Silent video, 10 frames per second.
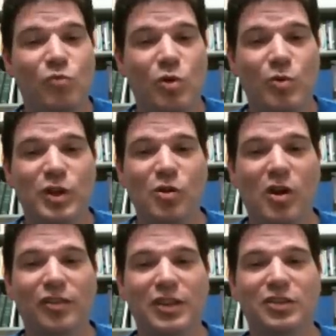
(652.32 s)
when we do
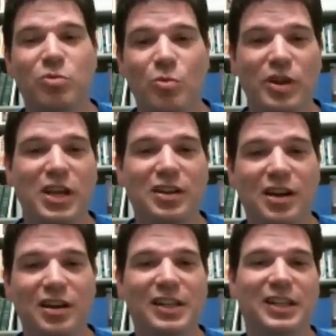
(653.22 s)
all of this, when we get
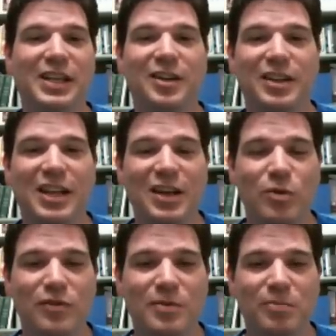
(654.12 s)
done, at the end of the day,
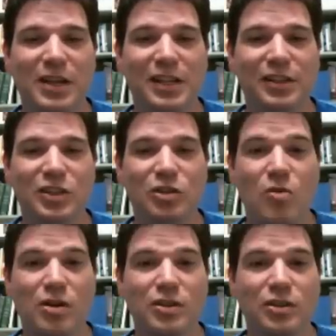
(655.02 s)
we've completed this
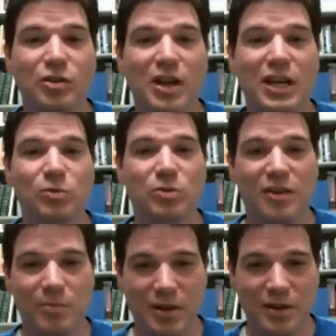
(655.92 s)
course, and you guys will
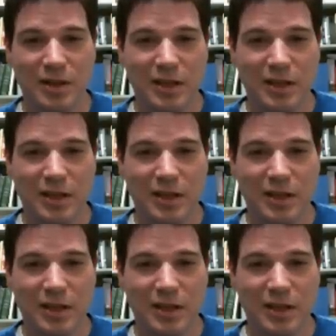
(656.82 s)
have been,